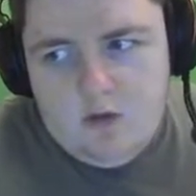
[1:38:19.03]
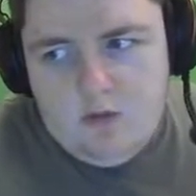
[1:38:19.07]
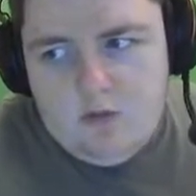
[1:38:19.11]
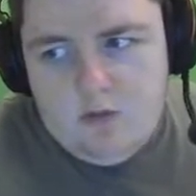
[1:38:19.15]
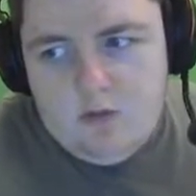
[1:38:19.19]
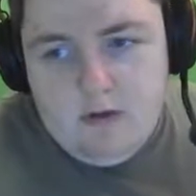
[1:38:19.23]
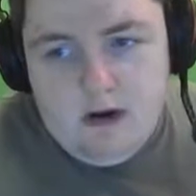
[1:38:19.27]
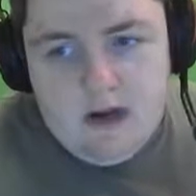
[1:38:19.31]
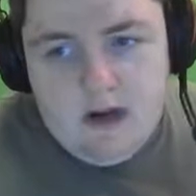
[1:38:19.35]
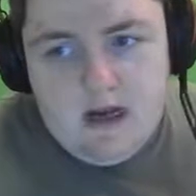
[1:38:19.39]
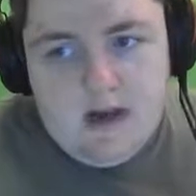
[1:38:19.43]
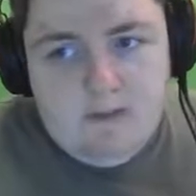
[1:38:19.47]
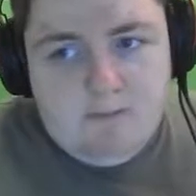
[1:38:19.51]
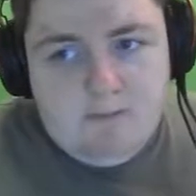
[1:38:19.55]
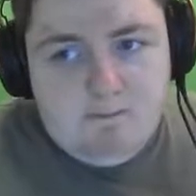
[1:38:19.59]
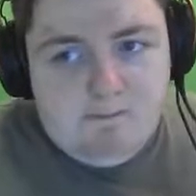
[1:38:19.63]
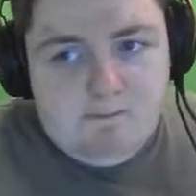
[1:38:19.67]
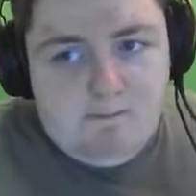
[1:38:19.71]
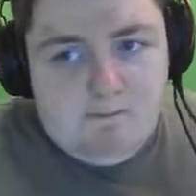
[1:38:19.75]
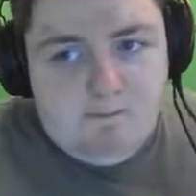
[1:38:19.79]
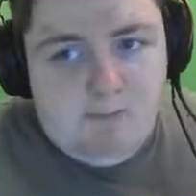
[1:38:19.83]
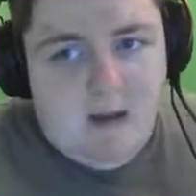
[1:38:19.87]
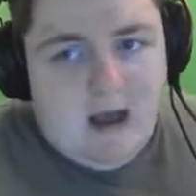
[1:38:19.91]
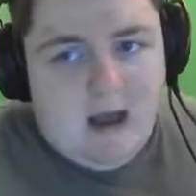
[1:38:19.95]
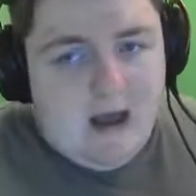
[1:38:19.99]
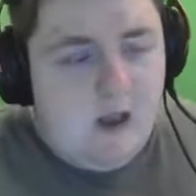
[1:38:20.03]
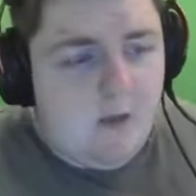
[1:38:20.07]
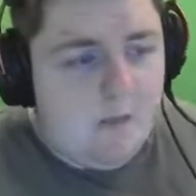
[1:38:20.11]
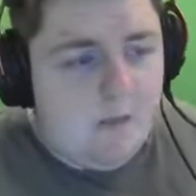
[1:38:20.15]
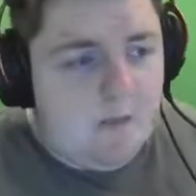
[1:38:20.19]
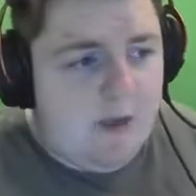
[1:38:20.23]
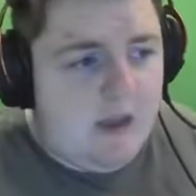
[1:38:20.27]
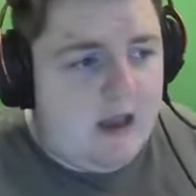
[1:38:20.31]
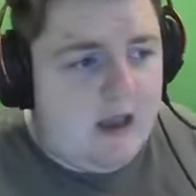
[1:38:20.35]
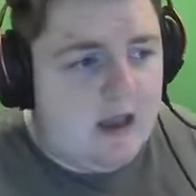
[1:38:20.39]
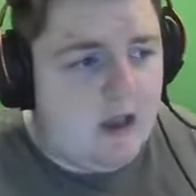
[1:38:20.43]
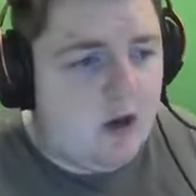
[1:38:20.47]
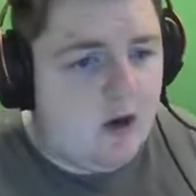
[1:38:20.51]
really, Bayern
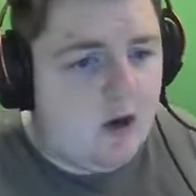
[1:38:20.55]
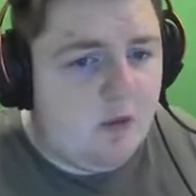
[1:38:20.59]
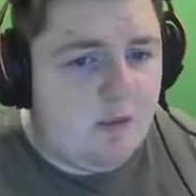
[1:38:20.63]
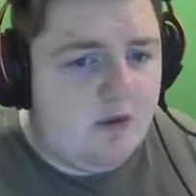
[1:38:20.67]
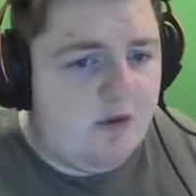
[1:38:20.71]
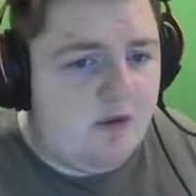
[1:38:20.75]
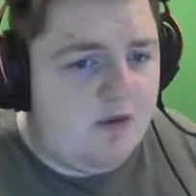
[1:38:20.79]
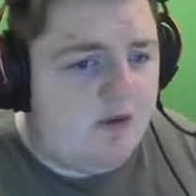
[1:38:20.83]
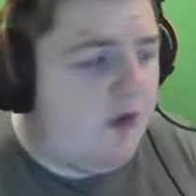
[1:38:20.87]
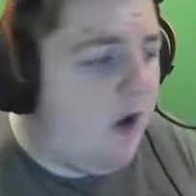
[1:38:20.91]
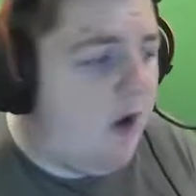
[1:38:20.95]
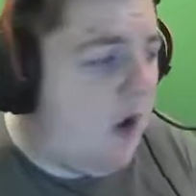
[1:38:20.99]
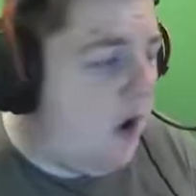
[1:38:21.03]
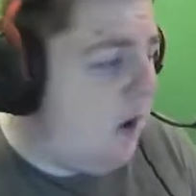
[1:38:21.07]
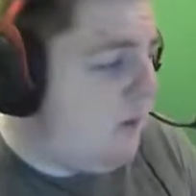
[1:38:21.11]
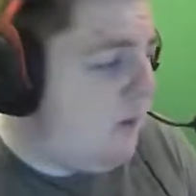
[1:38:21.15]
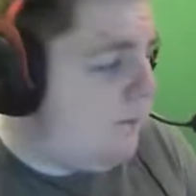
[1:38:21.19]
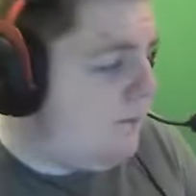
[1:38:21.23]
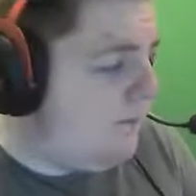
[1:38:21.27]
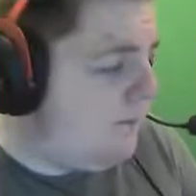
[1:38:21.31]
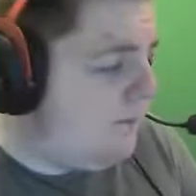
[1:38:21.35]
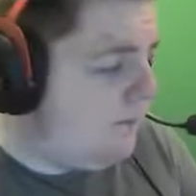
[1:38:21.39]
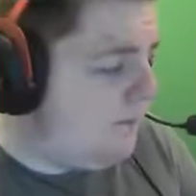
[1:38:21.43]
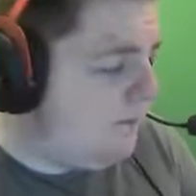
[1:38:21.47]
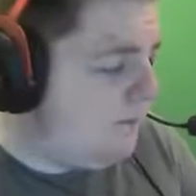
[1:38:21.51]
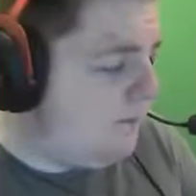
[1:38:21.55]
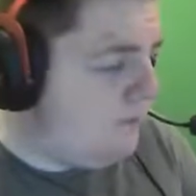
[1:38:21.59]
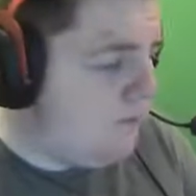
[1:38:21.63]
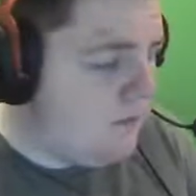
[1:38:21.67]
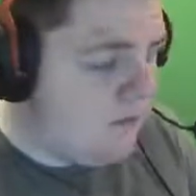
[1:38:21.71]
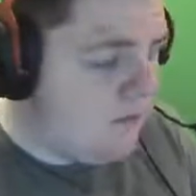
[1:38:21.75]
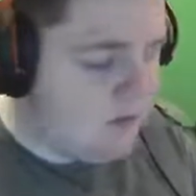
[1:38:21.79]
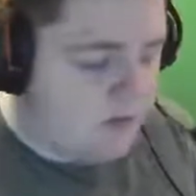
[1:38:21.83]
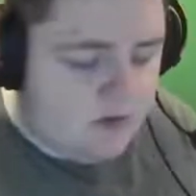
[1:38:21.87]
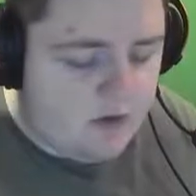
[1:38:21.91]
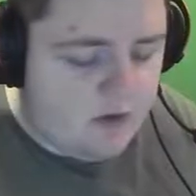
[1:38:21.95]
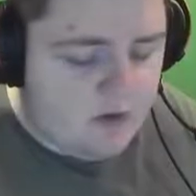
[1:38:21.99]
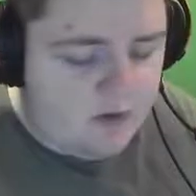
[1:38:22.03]
picking up the form
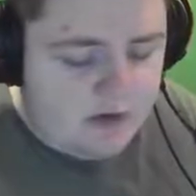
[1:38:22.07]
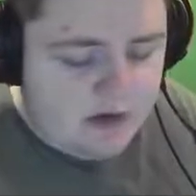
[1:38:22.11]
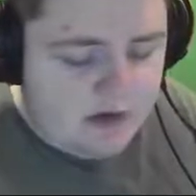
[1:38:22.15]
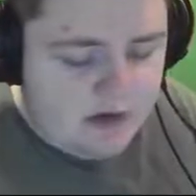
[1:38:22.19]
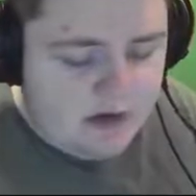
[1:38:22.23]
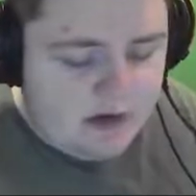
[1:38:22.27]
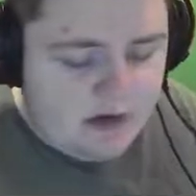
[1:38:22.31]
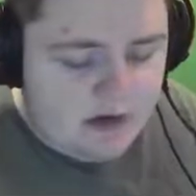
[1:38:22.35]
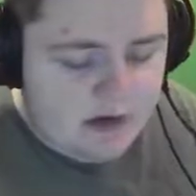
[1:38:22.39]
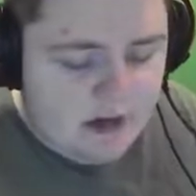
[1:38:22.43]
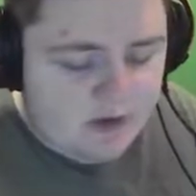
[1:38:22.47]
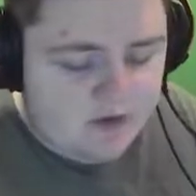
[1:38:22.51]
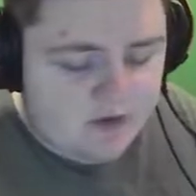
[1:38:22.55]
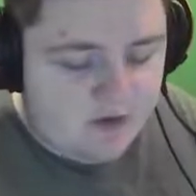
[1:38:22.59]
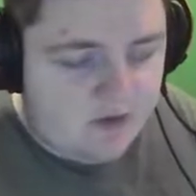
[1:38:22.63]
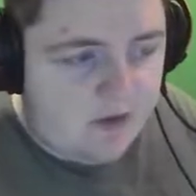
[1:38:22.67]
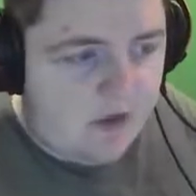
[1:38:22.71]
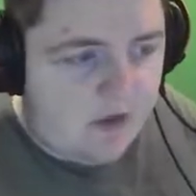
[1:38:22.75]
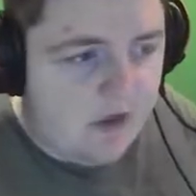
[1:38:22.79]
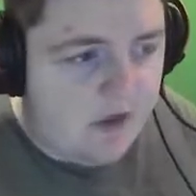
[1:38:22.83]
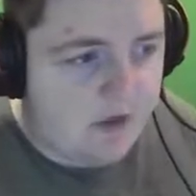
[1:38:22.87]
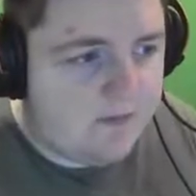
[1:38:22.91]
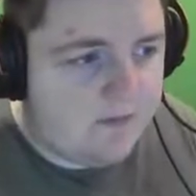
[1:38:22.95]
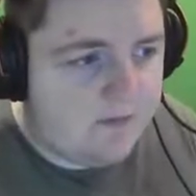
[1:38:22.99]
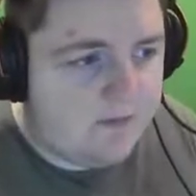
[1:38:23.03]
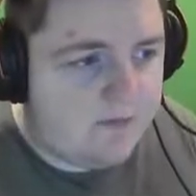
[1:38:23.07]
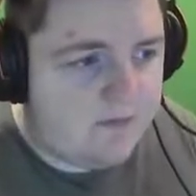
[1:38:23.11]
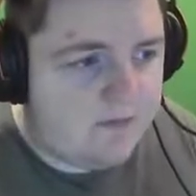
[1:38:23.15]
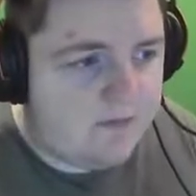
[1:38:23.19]
that they did last year.